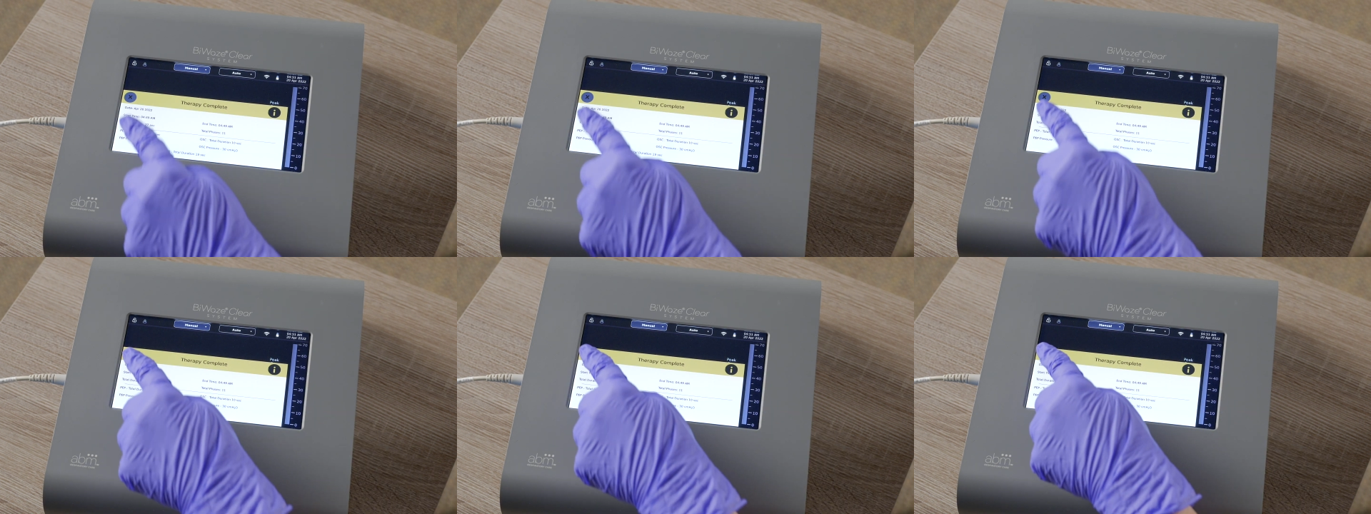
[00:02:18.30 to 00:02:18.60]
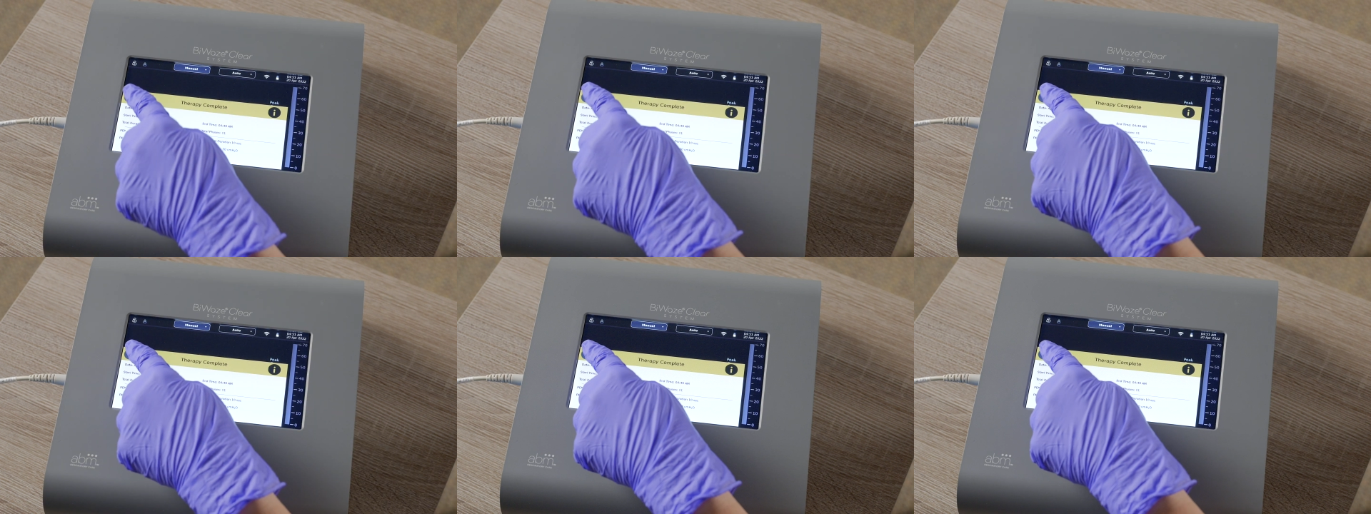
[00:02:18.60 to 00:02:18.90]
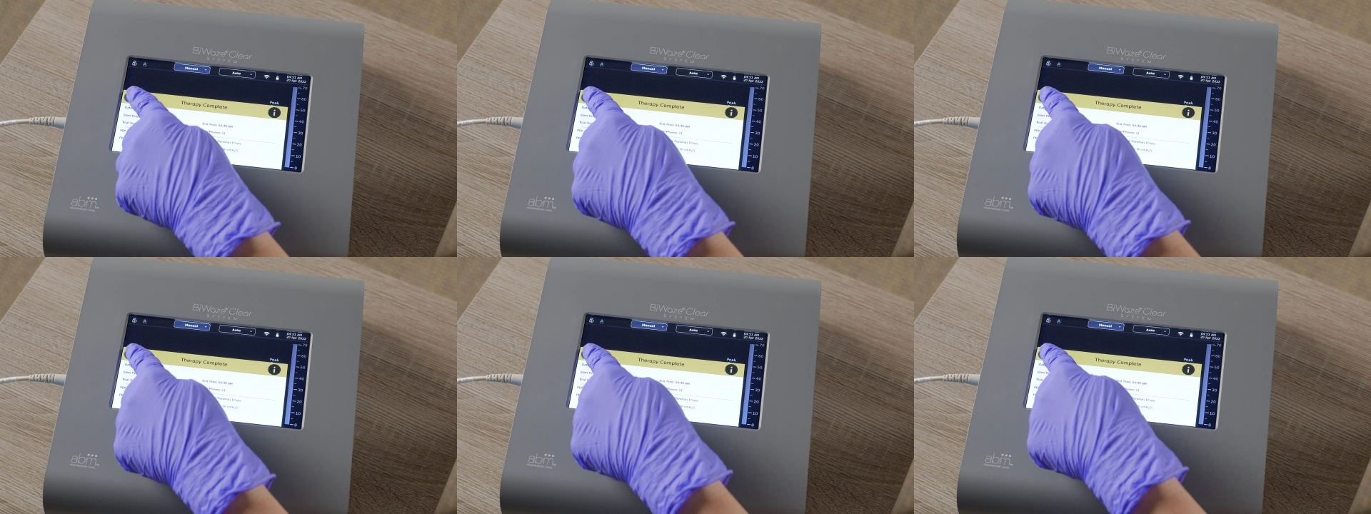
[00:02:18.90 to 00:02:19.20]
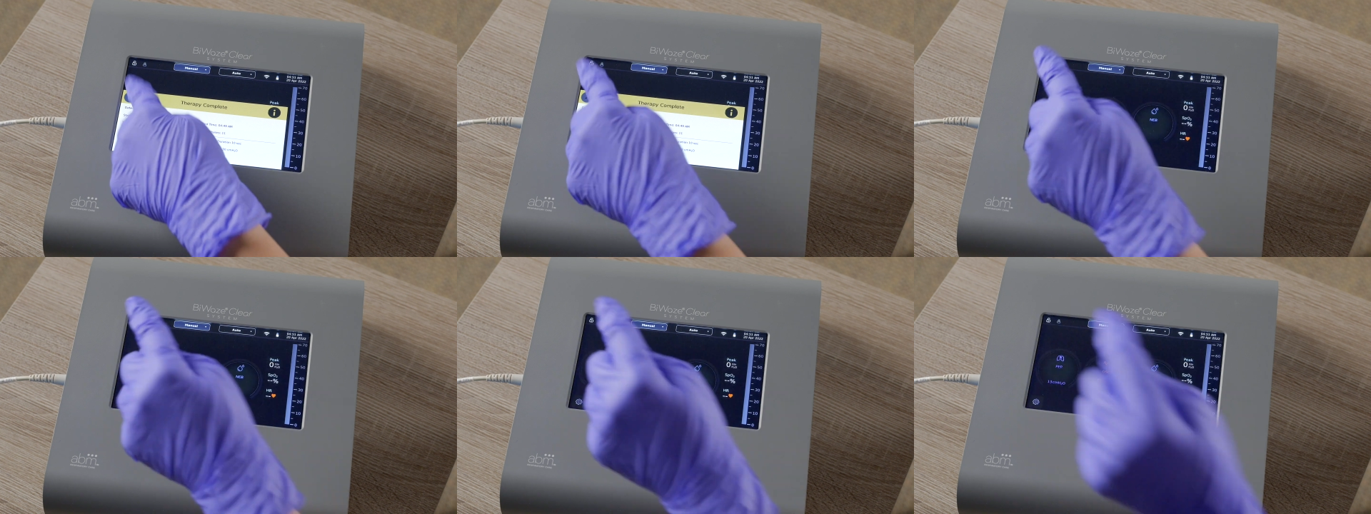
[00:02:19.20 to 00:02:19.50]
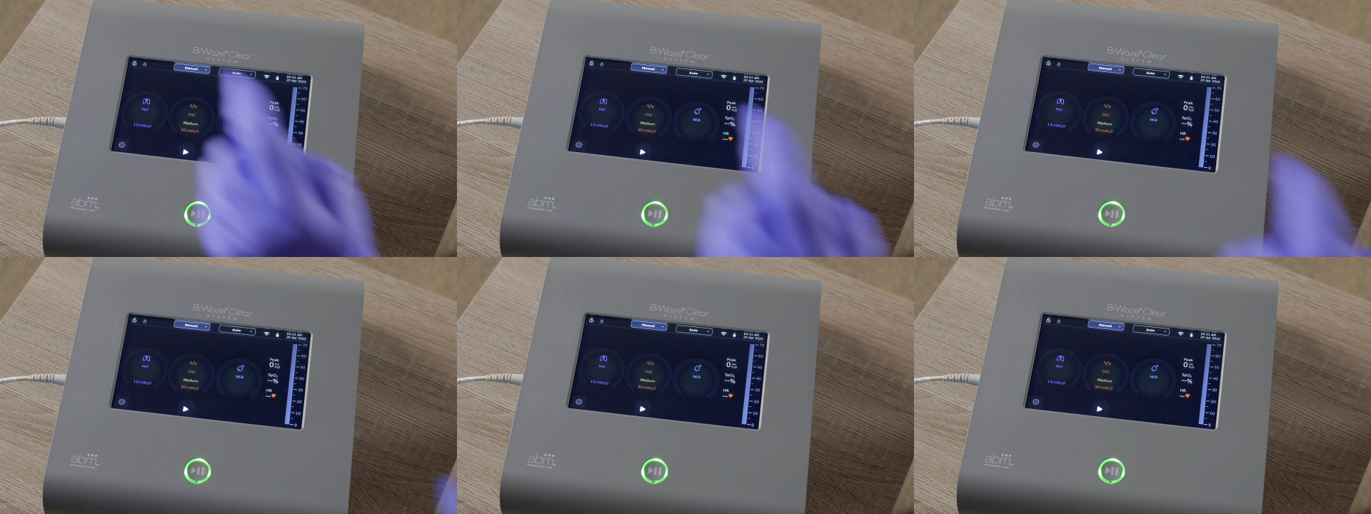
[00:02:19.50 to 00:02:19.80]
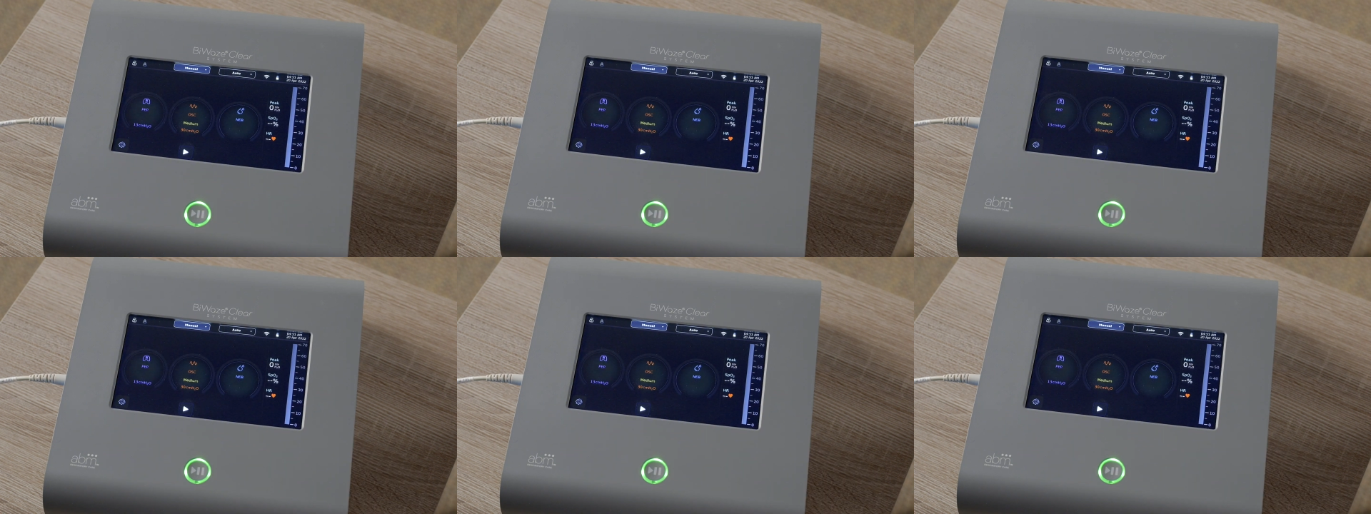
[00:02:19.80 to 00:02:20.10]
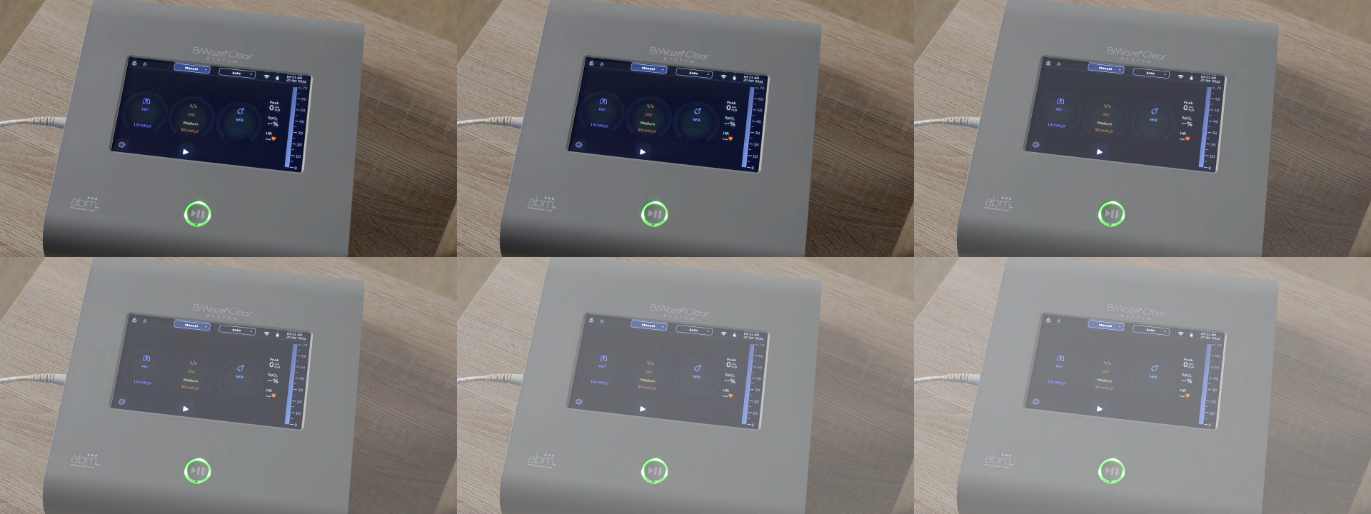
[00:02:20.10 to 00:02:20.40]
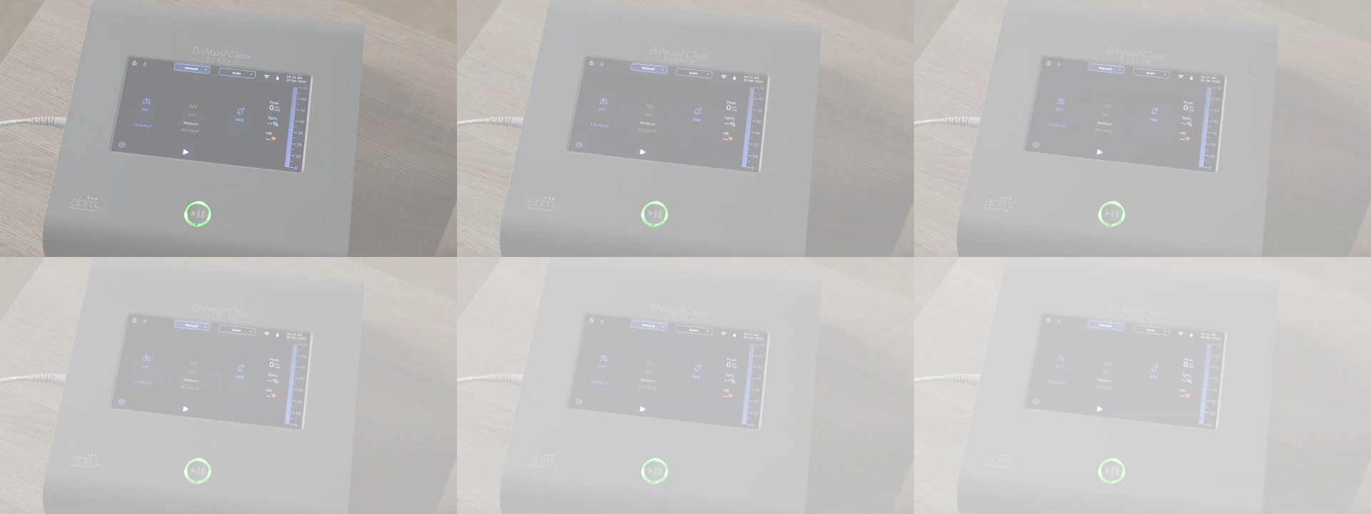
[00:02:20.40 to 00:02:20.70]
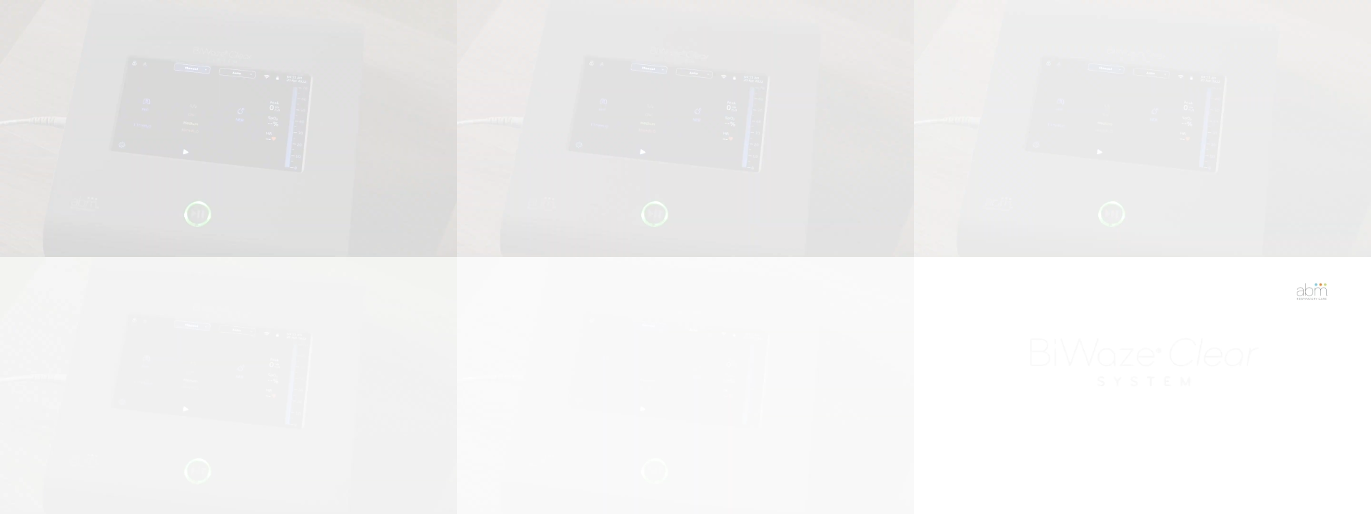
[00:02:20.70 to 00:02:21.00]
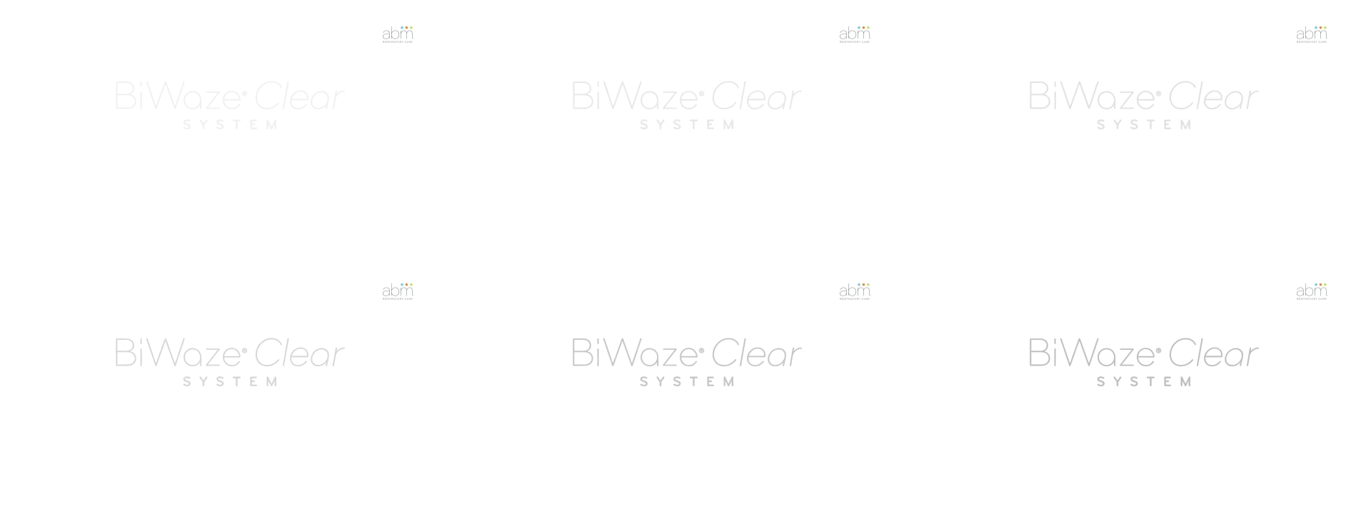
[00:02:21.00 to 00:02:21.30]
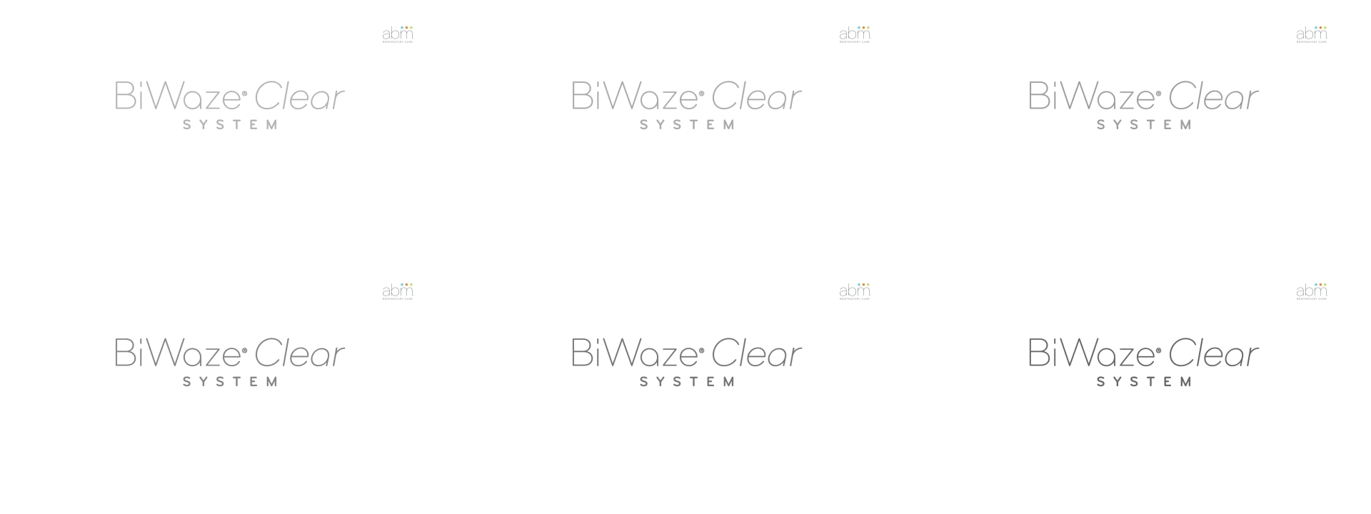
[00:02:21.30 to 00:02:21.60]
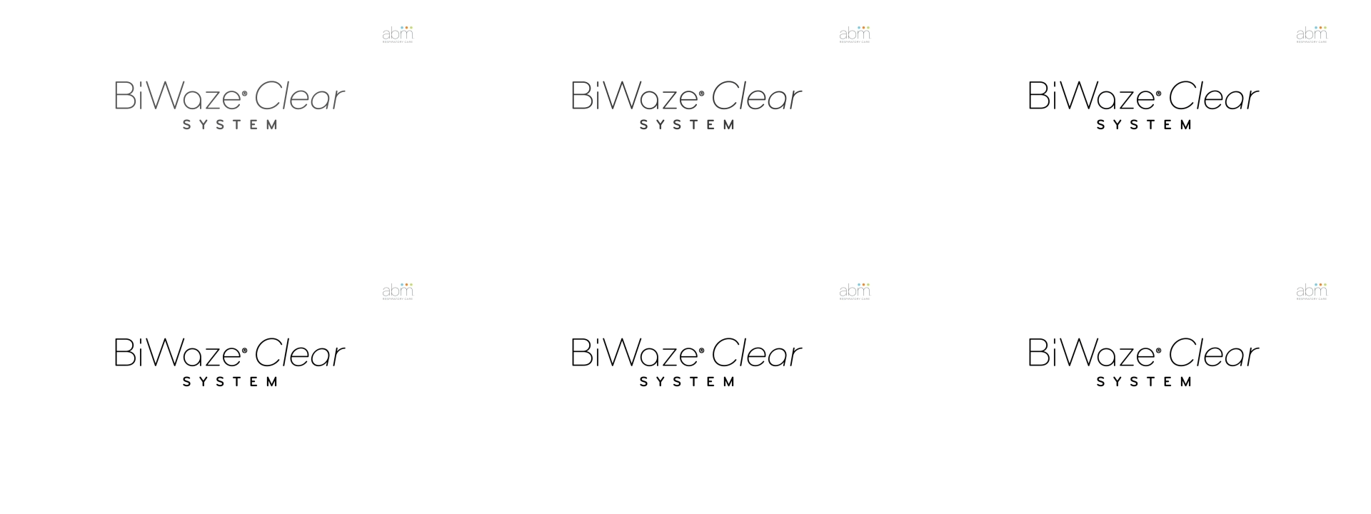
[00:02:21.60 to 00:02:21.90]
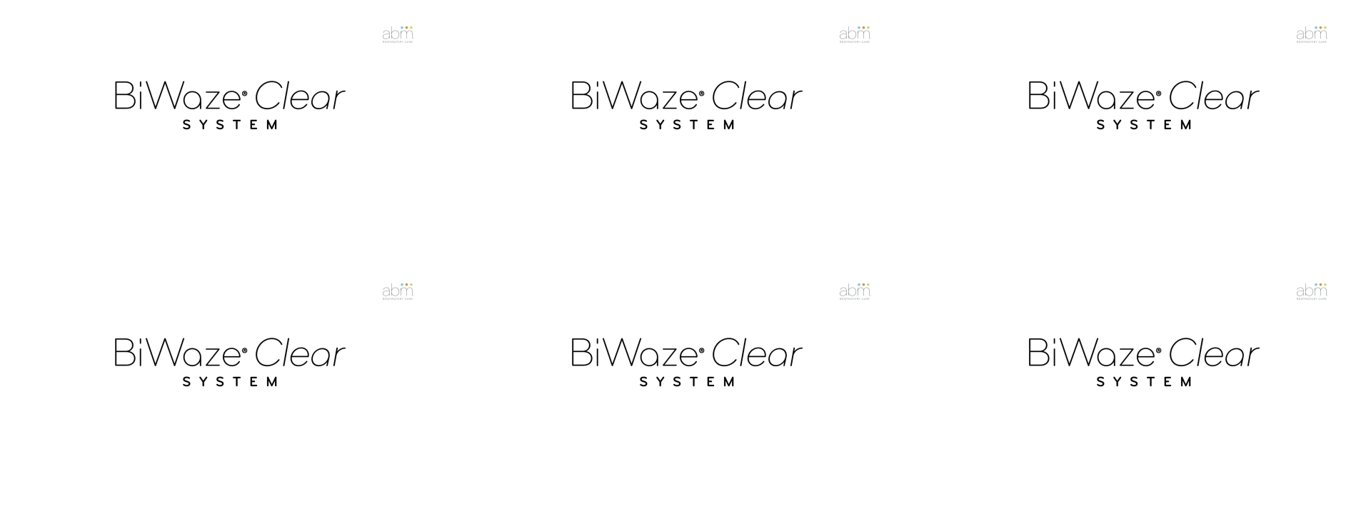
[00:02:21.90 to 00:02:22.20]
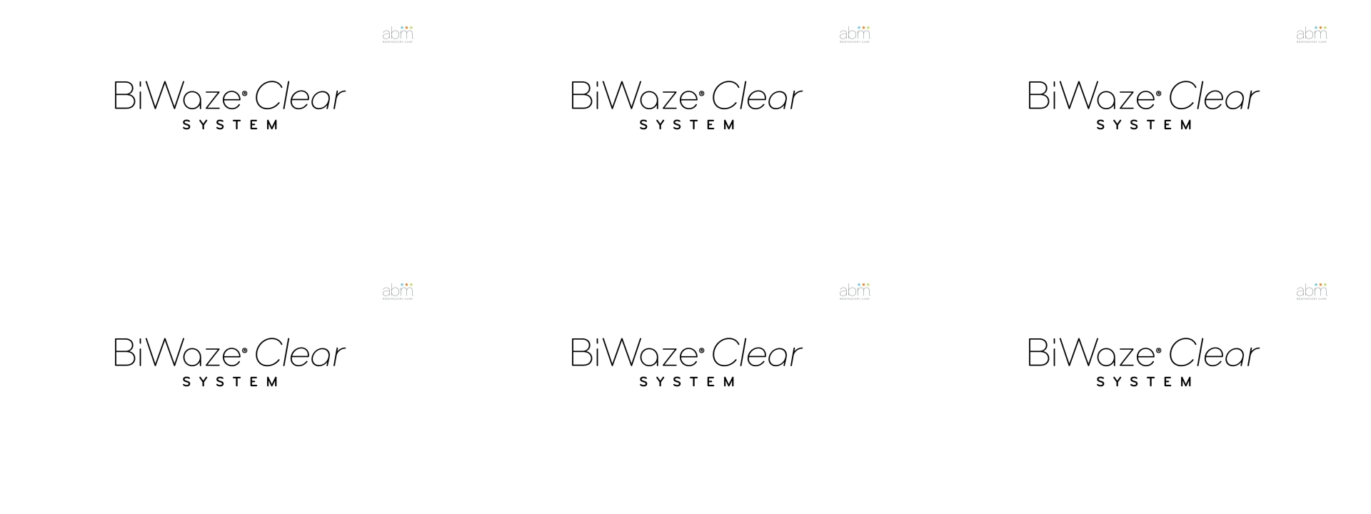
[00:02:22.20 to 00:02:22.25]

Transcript: No face is visible, so there are no lips to read.